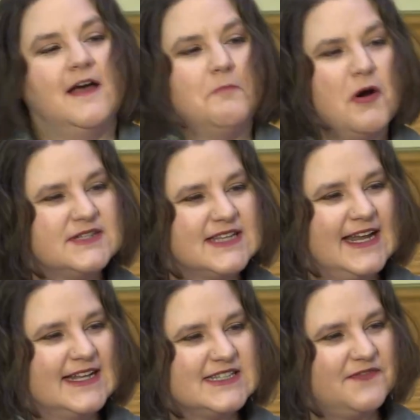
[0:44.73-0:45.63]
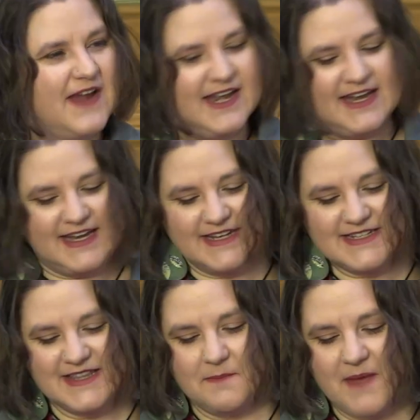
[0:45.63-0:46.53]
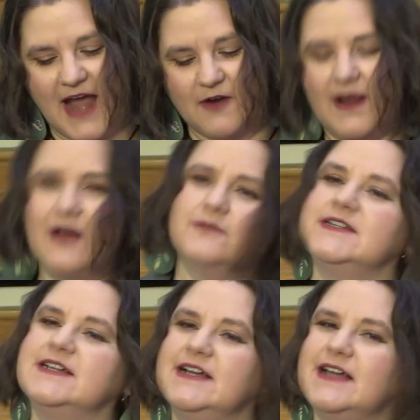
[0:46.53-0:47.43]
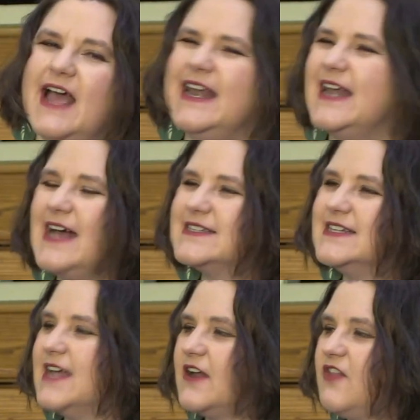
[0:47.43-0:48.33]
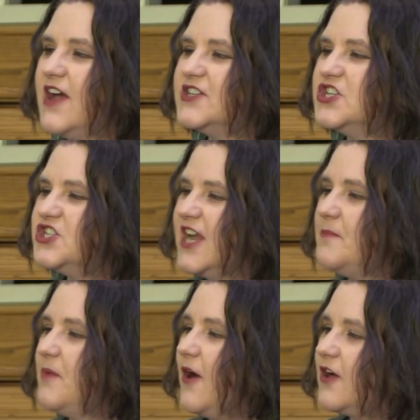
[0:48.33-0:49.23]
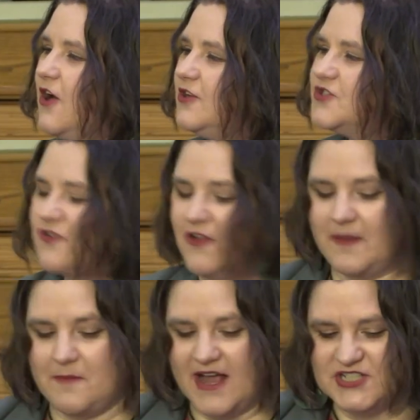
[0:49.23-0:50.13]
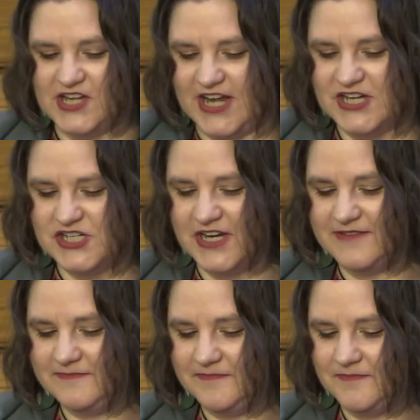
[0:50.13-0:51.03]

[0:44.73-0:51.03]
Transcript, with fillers: mostly it's faded into the background, and it hasn't done a lot to shape our cultural imagination.